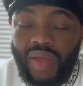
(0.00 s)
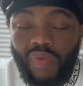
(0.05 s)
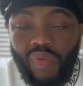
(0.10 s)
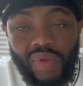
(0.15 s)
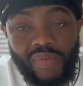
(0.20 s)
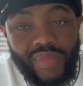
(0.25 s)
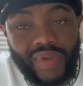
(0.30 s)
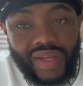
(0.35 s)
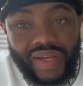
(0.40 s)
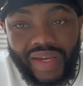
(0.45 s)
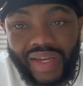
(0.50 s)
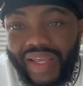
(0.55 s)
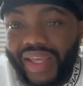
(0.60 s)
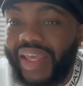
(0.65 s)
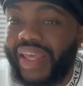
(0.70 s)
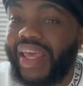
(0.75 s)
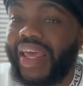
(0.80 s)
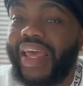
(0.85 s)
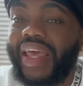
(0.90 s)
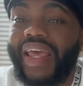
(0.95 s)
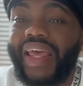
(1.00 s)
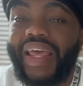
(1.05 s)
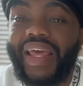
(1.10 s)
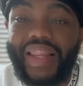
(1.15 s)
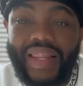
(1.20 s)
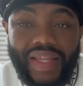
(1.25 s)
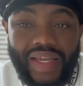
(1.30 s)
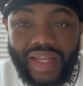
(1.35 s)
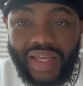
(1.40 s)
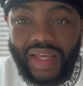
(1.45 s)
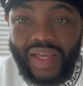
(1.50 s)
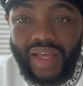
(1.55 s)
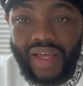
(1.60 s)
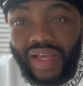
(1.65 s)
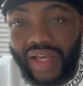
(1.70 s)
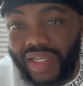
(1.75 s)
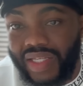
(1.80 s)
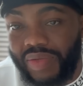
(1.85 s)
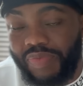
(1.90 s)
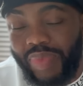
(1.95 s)
And we've been killing it,
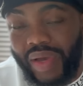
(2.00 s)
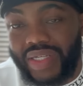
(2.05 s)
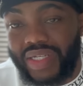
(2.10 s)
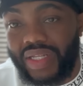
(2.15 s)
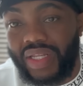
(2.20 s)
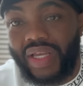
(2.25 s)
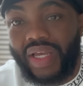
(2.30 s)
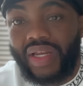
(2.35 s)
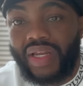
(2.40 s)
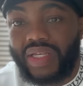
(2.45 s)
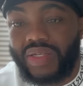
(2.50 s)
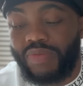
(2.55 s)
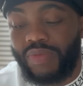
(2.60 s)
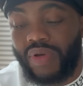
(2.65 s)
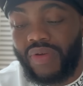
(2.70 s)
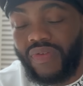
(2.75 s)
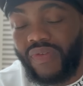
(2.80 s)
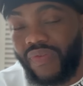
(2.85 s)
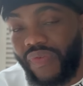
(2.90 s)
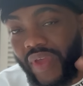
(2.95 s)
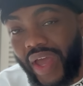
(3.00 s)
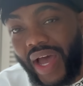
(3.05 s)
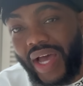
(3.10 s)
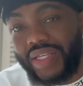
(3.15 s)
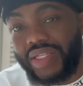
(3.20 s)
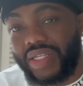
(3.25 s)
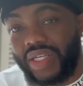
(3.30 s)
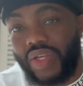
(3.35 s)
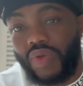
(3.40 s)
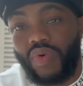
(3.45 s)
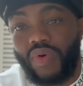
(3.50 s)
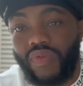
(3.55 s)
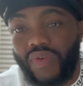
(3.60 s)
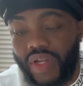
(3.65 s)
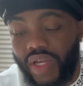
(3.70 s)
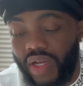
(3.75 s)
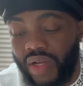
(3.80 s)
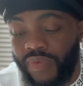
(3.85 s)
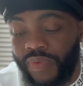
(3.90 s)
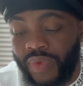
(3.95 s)
especially in this month. I see you over
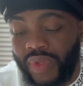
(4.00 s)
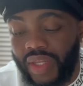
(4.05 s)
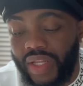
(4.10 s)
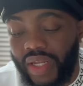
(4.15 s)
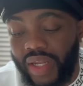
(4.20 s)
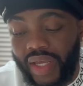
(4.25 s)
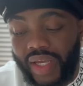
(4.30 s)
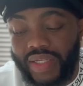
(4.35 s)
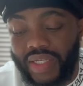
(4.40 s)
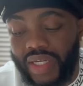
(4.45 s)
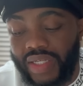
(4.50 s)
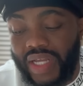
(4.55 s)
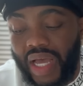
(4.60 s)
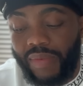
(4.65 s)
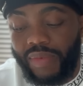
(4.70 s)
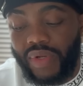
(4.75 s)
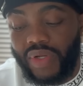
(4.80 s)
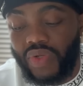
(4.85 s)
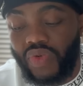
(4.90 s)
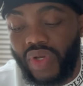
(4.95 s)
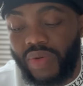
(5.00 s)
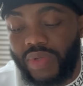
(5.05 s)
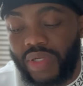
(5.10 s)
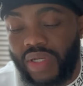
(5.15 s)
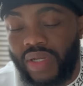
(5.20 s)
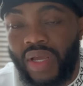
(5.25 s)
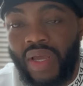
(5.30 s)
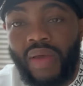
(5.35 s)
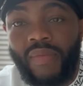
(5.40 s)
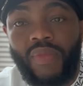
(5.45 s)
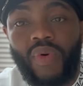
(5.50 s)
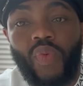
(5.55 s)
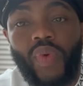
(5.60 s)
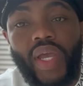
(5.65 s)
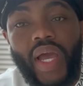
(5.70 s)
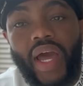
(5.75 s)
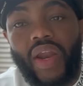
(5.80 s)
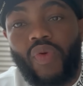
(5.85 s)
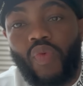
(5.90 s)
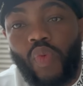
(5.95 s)
there. The link is in the top of the description. But we
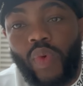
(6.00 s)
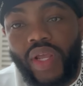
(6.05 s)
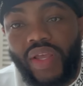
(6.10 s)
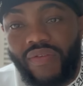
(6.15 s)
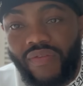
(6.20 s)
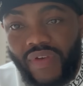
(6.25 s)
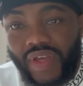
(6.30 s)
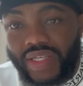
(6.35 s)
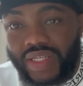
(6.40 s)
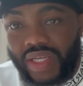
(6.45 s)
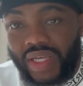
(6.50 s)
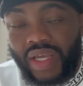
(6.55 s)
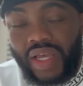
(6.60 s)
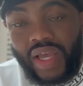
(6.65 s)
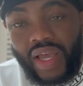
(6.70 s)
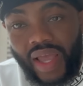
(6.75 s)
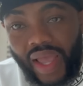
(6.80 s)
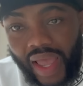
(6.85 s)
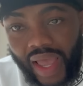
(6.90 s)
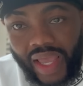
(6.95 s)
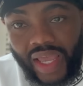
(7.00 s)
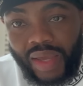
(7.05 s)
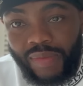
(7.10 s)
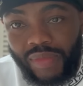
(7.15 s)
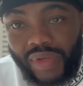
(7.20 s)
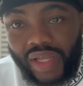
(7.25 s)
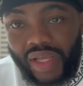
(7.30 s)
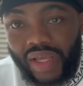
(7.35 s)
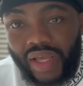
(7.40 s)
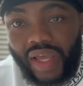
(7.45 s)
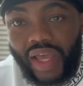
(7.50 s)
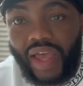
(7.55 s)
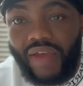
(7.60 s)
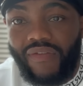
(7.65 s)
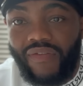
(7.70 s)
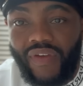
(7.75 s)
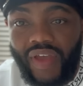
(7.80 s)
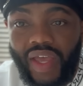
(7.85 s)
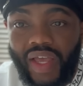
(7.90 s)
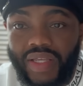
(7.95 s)
got to revisit AMD
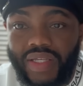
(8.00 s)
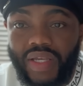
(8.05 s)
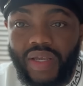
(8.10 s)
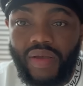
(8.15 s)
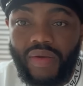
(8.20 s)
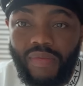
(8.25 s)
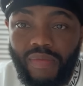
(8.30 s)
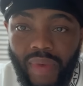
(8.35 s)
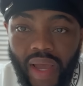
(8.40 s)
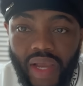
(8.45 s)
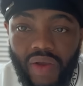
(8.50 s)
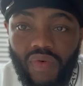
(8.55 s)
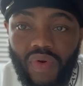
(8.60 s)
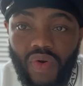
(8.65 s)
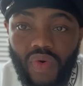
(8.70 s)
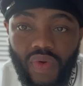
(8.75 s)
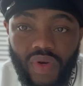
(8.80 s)
Advanced Micro